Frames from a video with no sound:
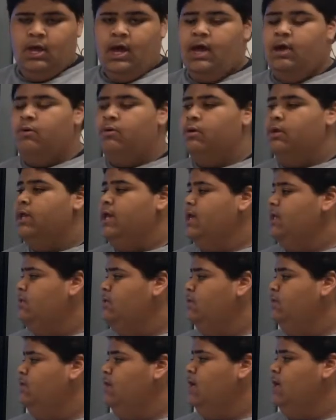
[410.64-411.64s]
I would like
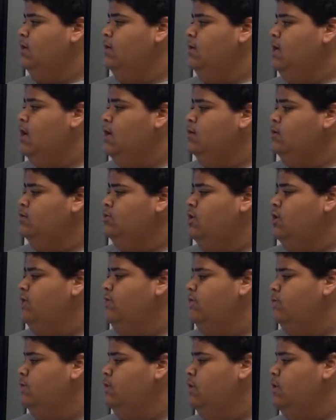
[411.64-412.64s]
to thank Dr.
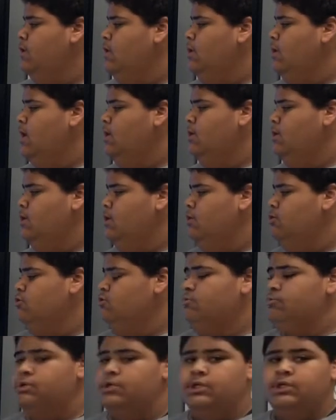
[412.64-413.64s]
Jennifer Leung at the
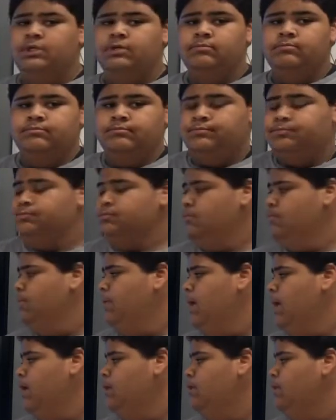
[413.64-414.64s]
UMG
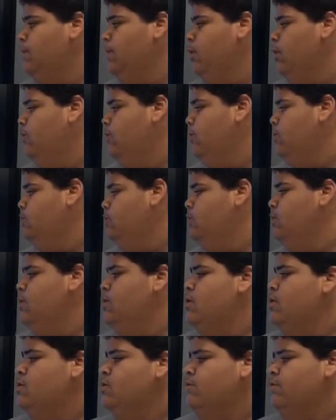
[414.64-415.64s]
Bio Department
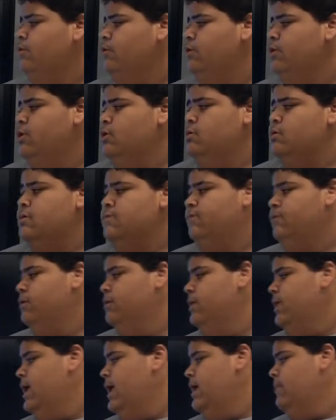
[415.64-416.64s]
for the use of
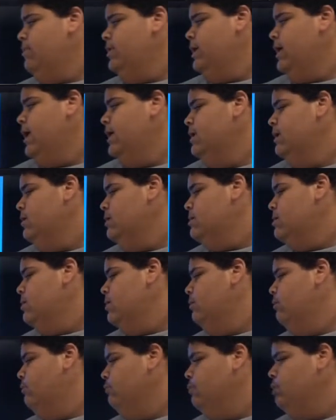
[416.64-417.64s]
her lab and guidance
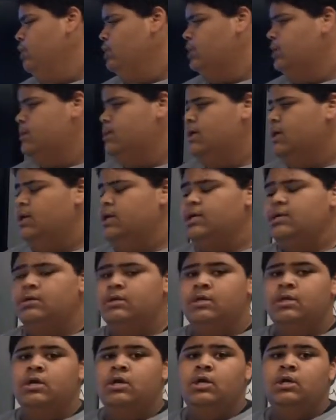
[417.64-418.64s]
throughout the study,
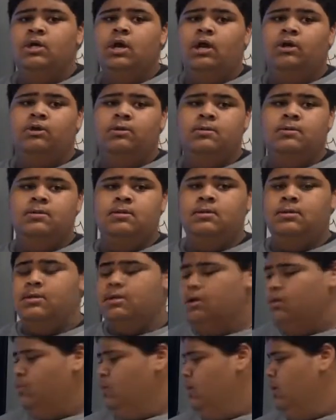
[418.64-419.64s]
Dr.
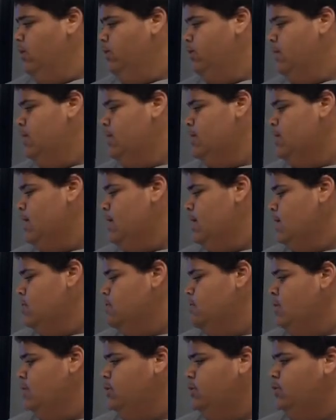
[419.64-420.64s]
Cynthia Wells, my science
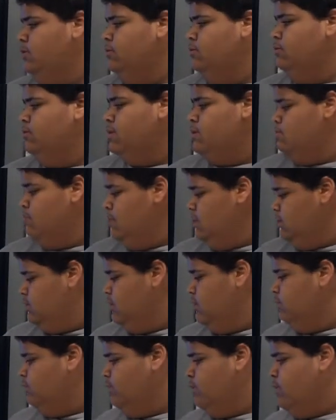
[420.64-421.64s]

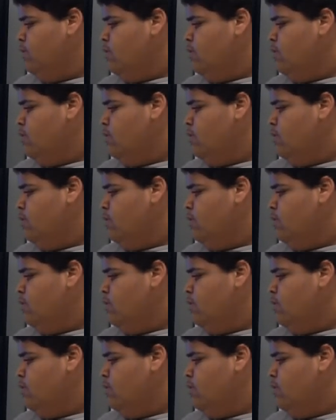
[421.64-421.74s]
mentor,